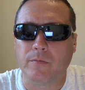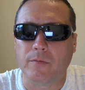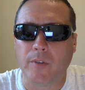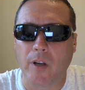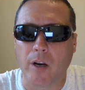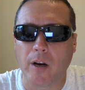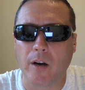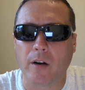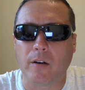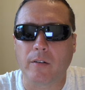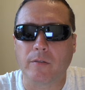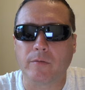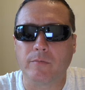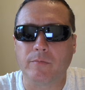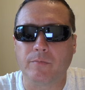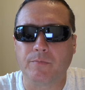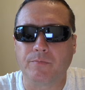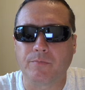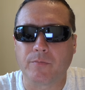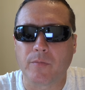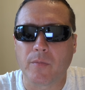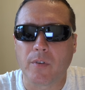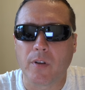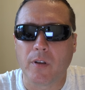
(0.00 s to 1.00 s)
There.
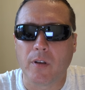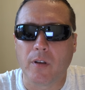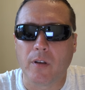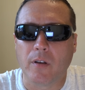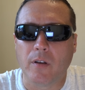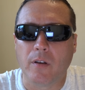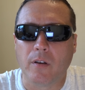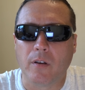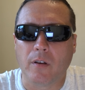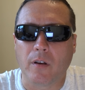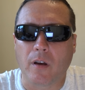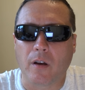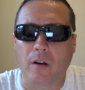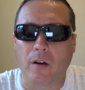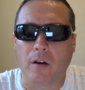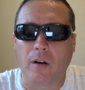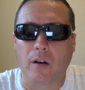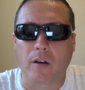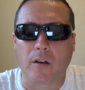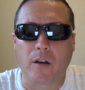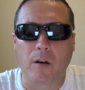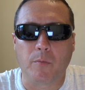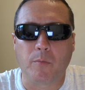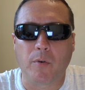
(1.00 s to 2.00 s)

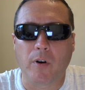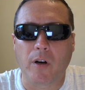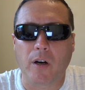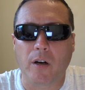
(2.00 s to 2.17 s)
A couple